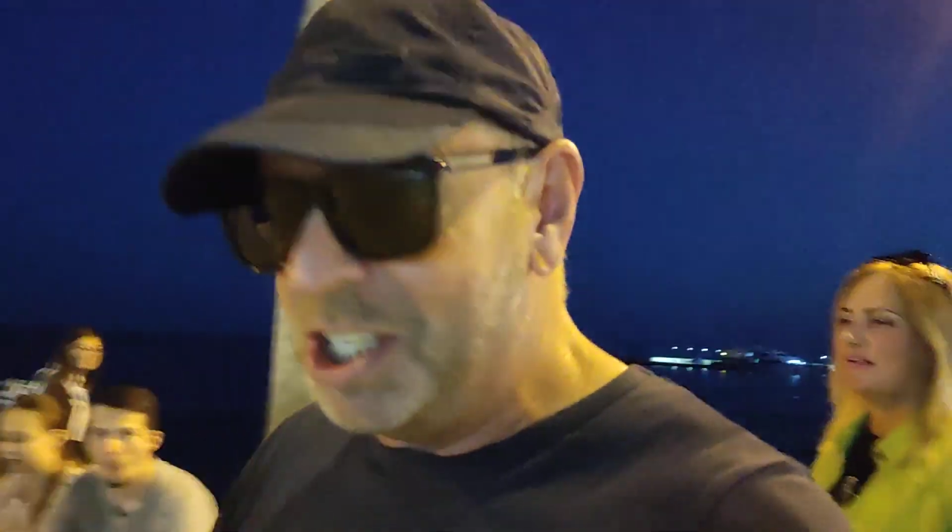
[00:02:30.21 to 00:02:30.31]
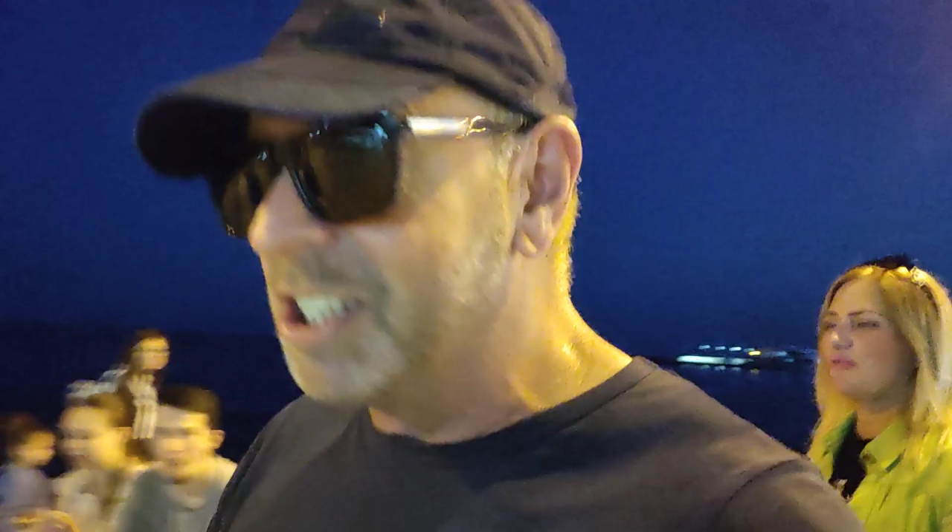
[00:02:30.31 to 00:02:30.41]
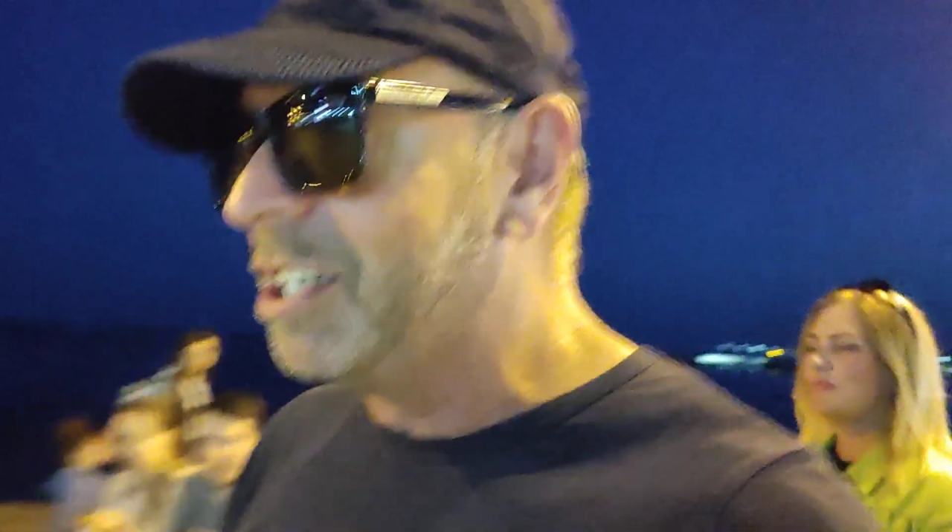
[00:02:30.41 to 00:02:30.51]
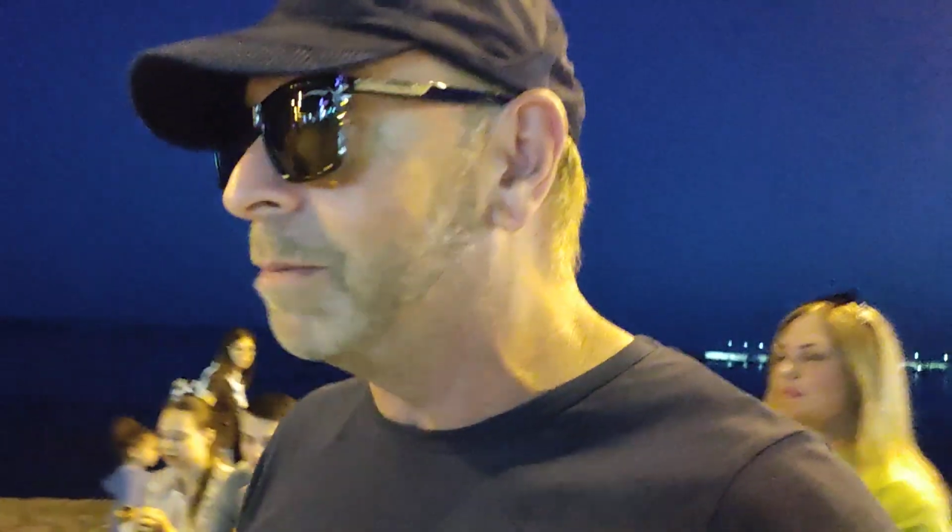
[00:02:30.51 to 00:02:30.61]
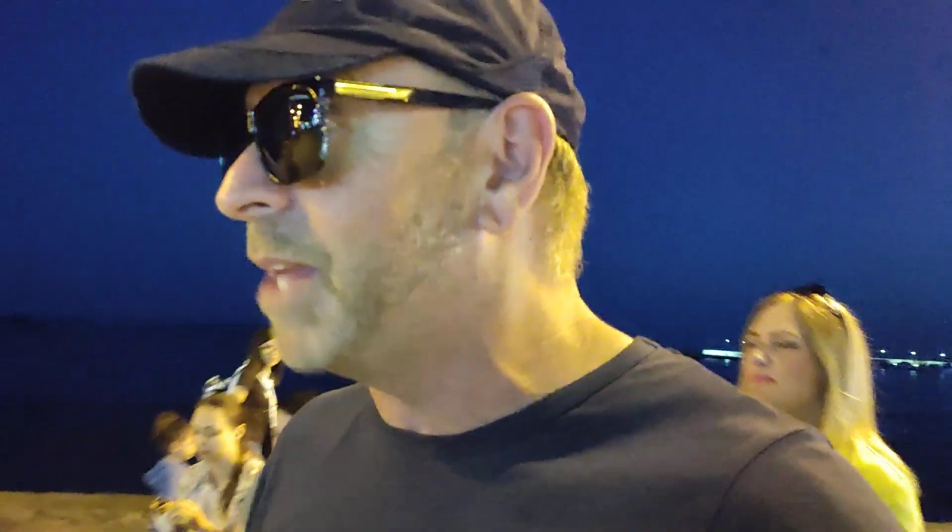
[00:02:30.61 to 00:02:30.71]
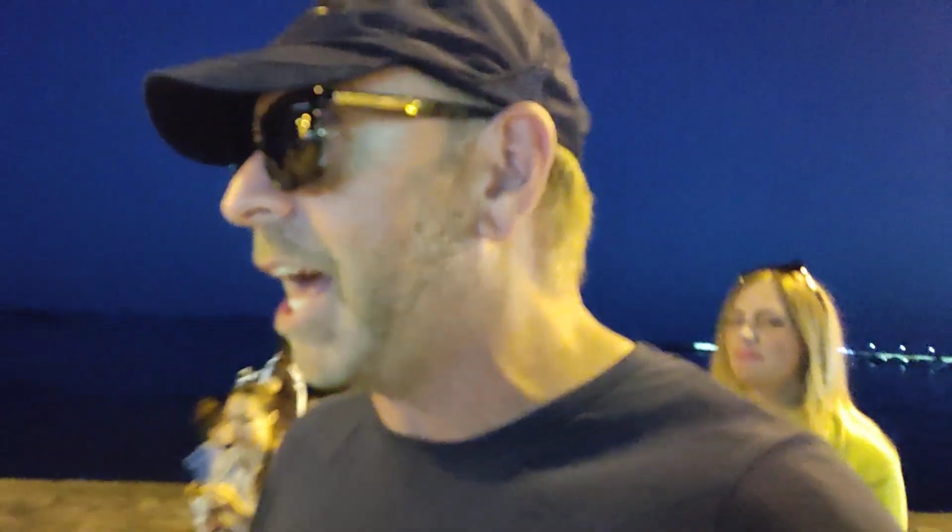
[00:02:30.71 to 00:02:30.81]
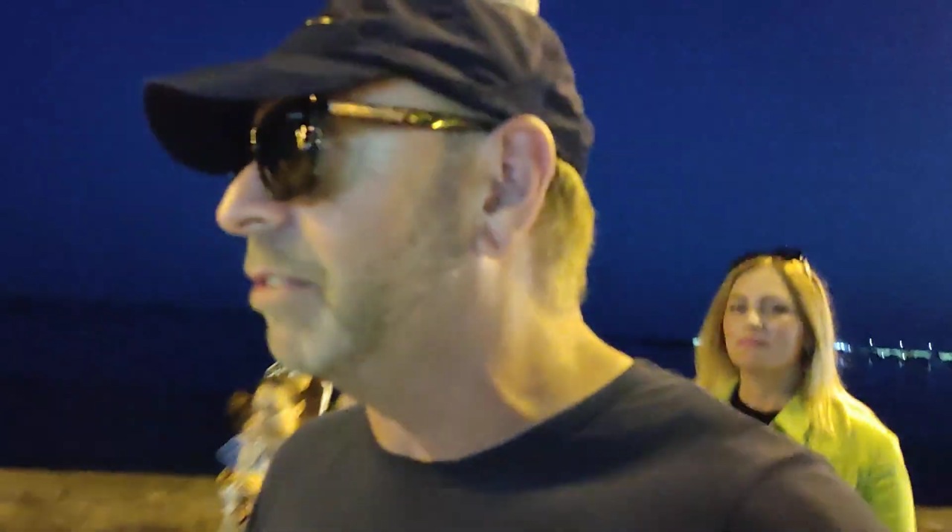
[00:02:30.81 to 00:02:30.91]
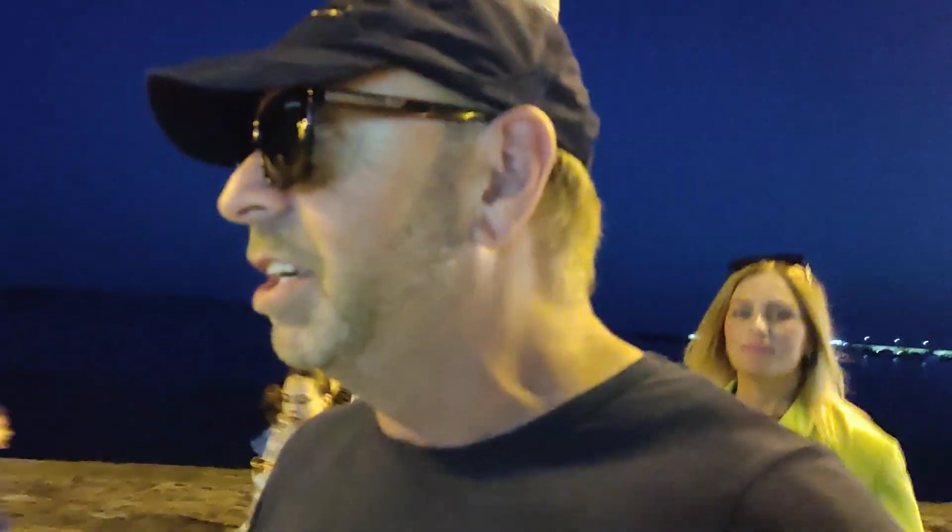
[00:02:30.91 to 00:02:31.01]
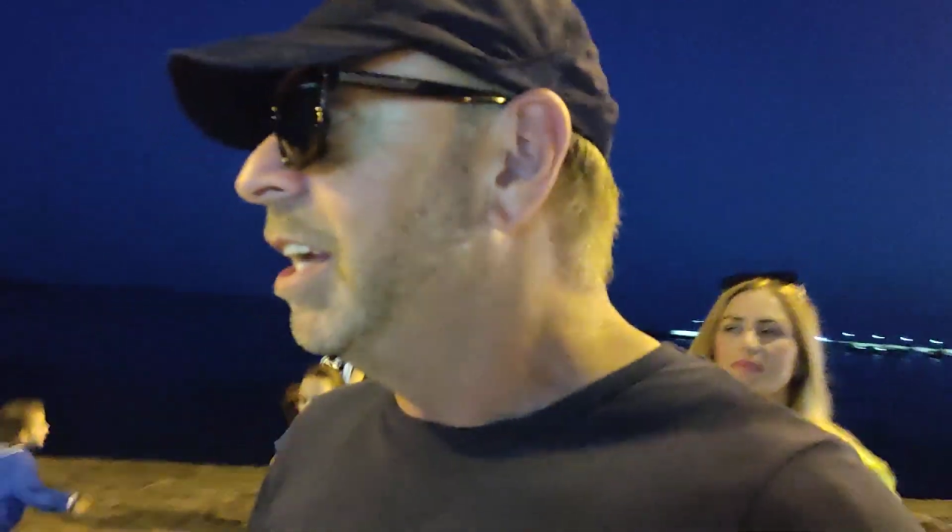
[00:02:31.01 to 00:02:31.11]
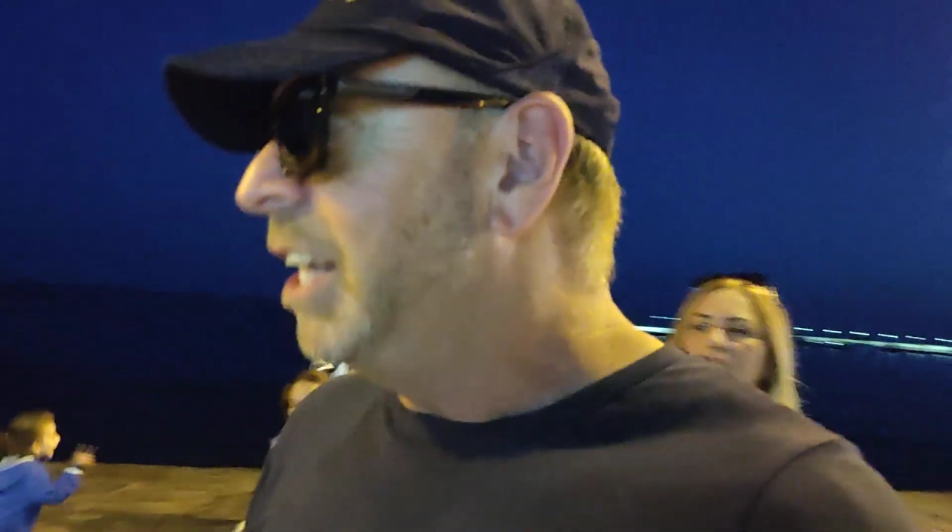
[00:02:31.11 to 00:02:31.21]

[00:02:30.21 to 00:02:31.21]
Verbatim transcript: she does come down